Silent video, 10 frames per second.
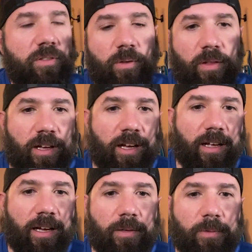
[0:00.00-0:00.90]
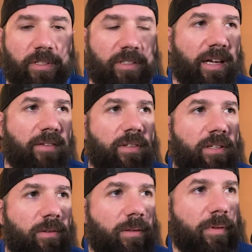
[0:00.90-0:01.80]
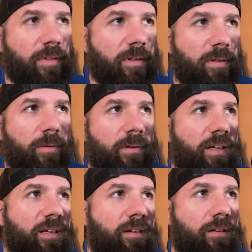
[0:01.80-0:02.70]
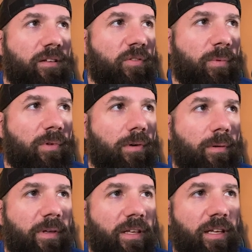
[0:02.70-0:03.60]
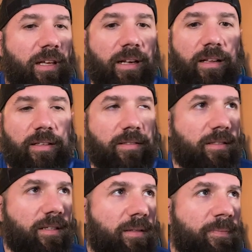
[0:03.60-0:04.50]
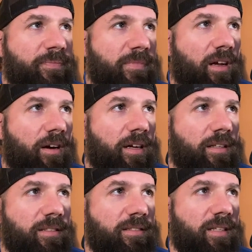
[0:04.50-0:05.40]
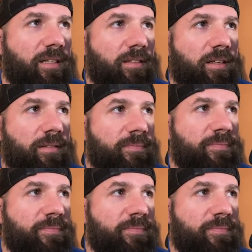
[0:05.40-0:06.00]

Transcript: so I thought I would dive into it with you and explore what we can get out of this thing. All right, let's take a look.